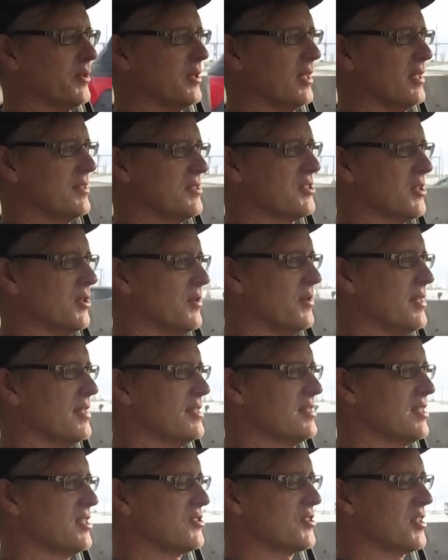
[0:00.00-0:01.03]
Okay, so
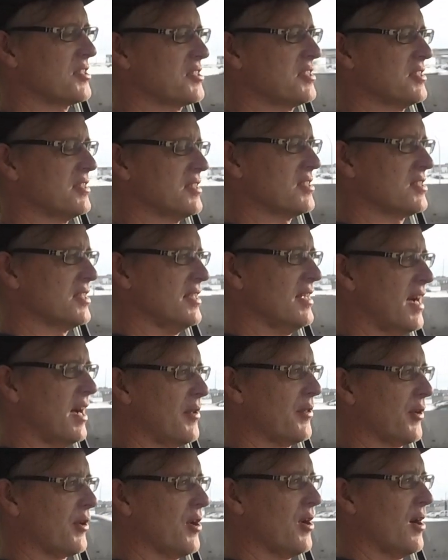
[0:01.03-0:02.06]
it's interesting to see
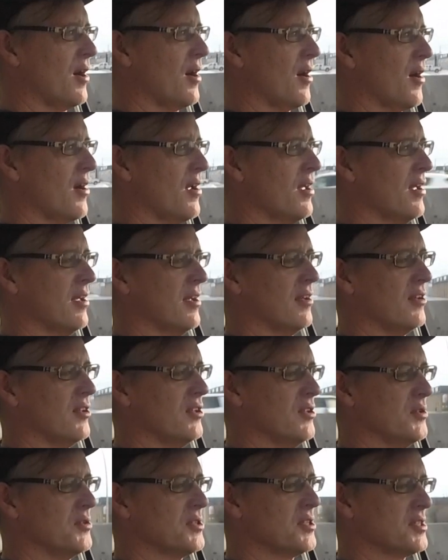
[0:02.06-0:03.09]
how the car
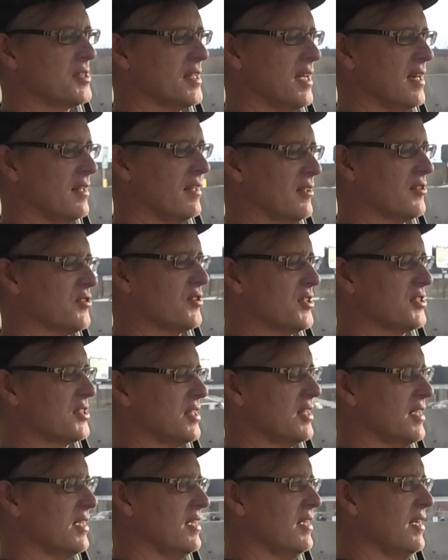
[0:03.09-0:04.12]
uses the
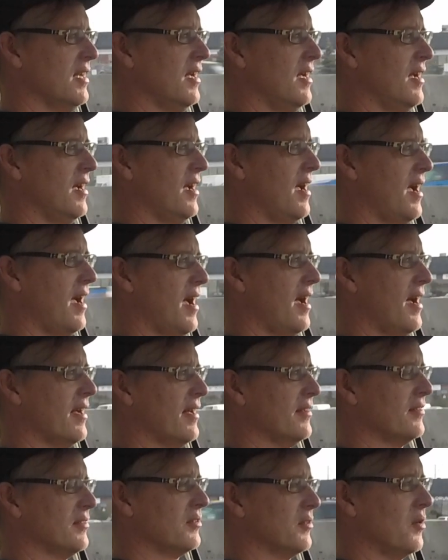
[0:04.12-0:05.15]
electricity
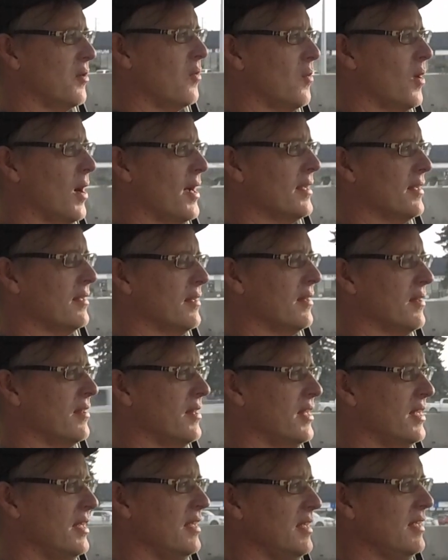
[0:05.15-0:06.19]
and what
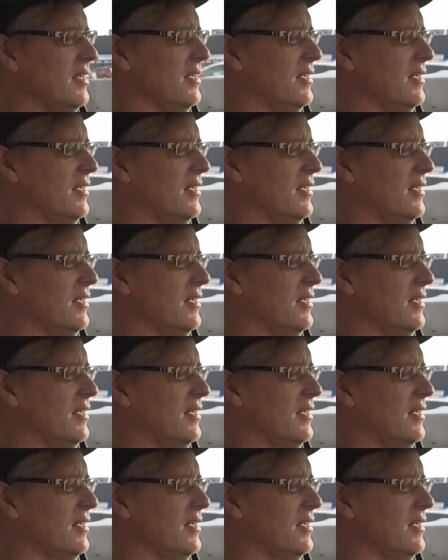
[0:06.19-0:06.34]
the